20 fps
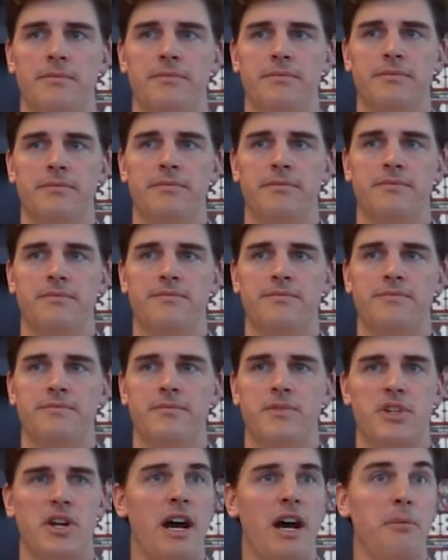Um,
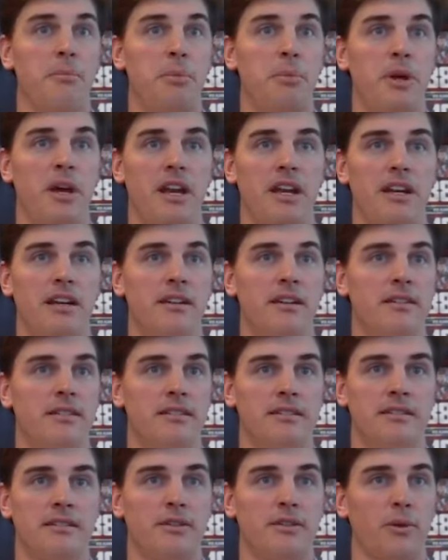John Petty,
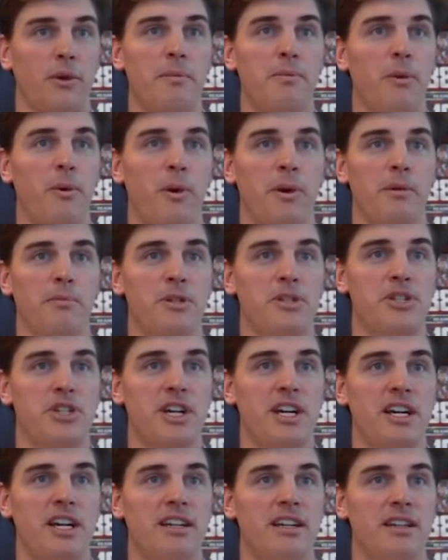three. Yeah, that's what I said.